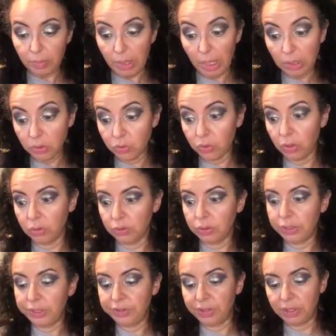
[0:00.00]
So
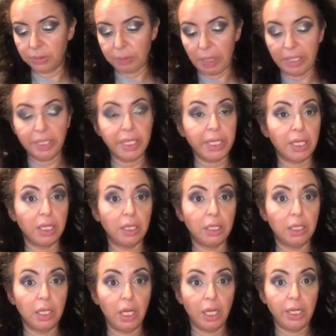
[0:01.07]
this is my little
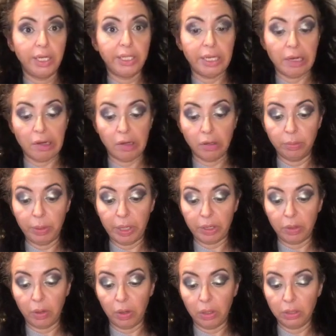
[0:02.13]
Linda Hallberg
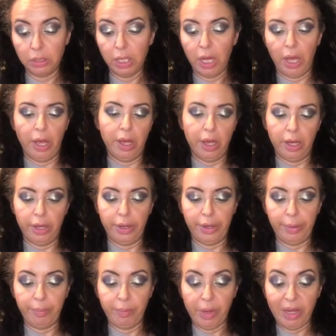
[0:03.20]
haul.
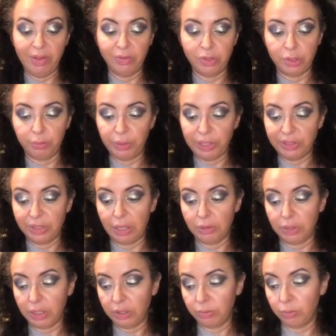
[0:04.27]
If she brings out
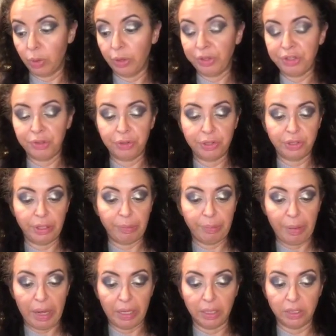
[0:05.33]
more interesting
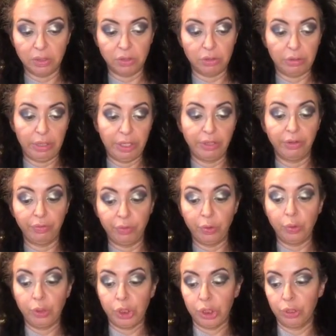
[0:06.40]
palettes in the
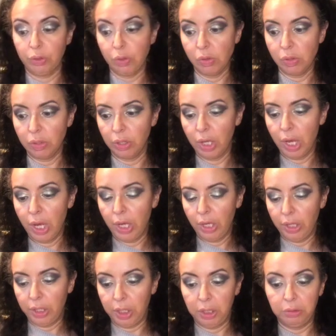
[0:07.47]
future, or
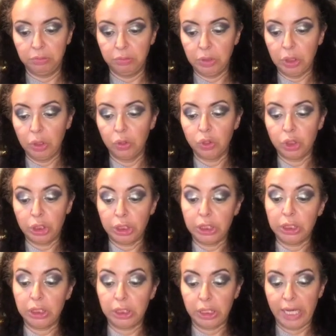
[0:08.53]
you know,
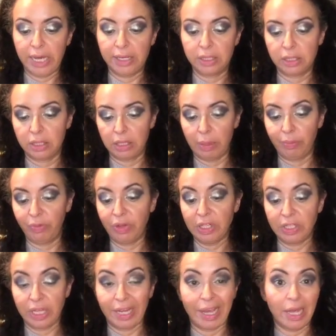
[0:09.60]
she has some
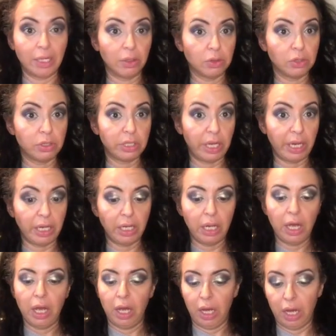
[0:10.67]
things again on sale,
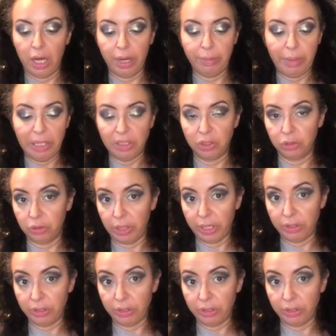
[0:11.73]
I might try